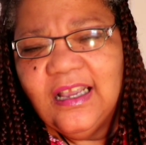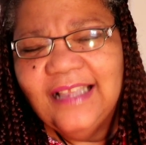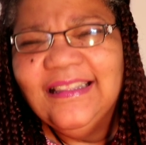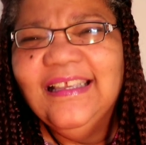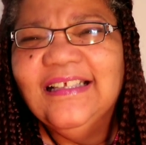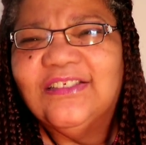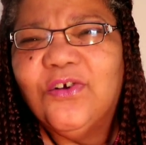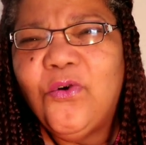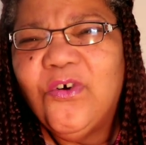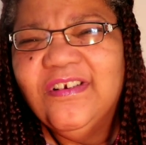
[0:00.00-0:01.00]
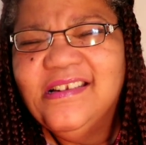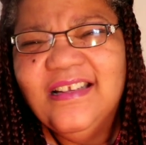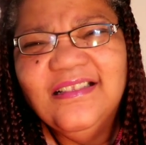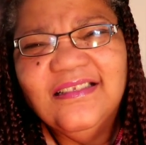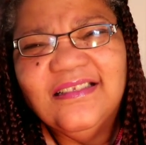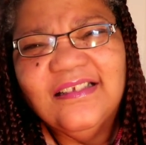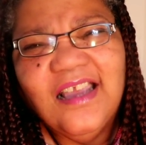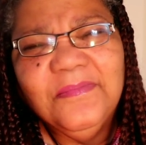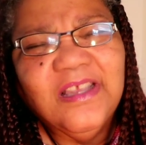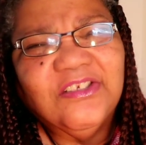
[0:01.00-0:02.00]
I think it's coordinates.
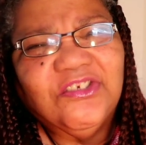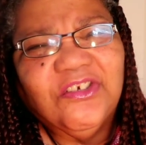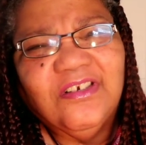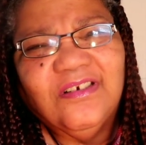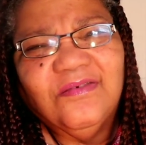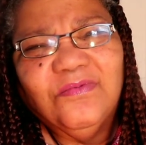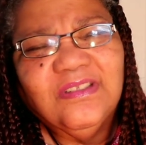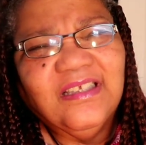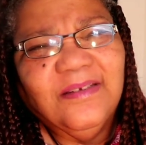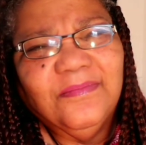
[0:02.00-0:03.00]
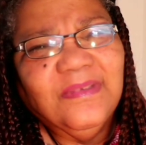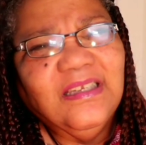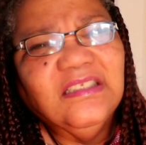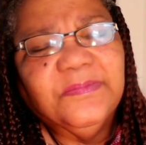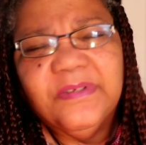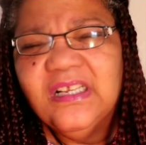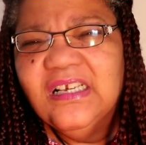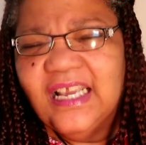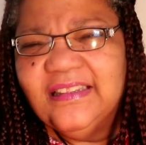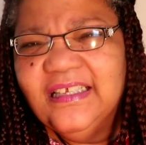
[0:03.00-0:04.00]
I'm not sure what that means, but
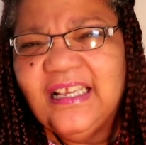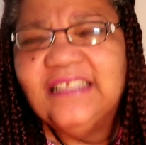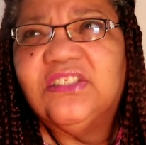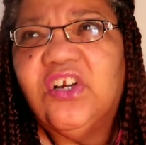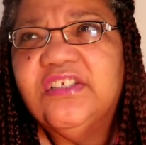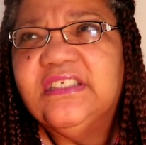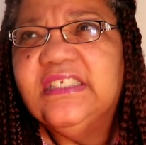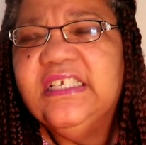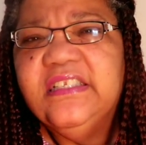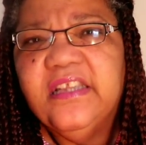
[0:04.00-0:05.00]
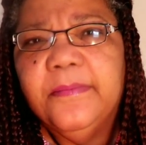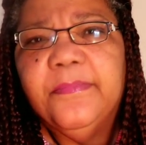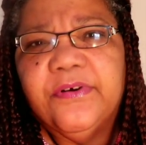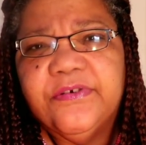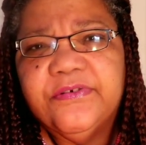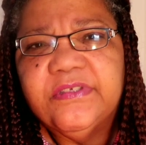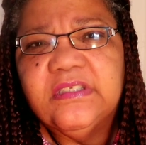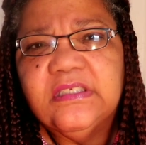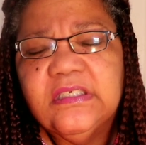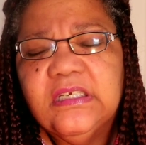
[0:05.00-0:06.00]
I think I started seeing
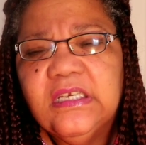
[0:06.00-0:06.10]
numbers.